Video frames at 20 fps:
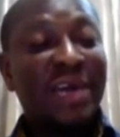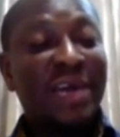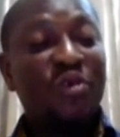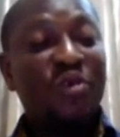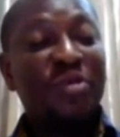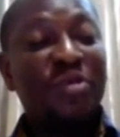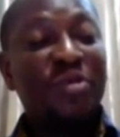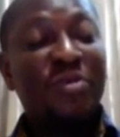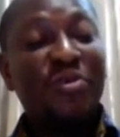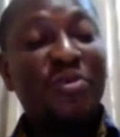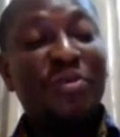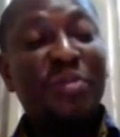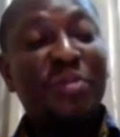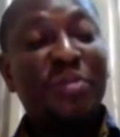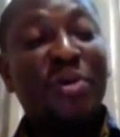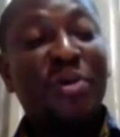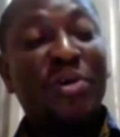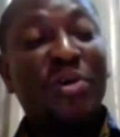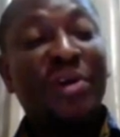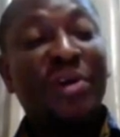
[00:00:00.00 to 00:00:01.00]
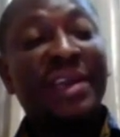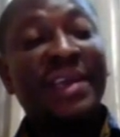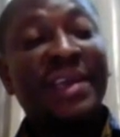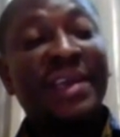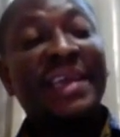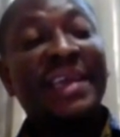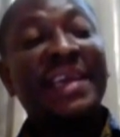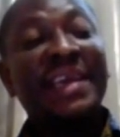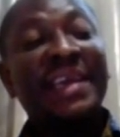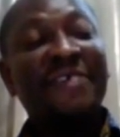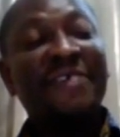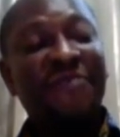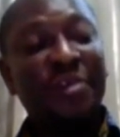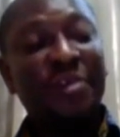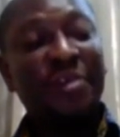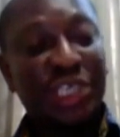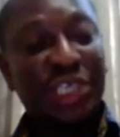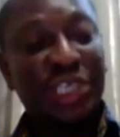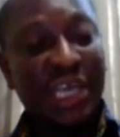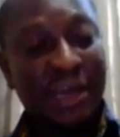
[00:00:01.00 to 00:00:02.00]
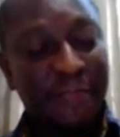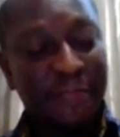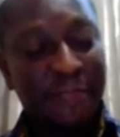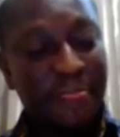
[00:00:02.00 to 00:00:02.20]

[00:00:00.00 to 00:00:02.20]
that will, will be born in the future.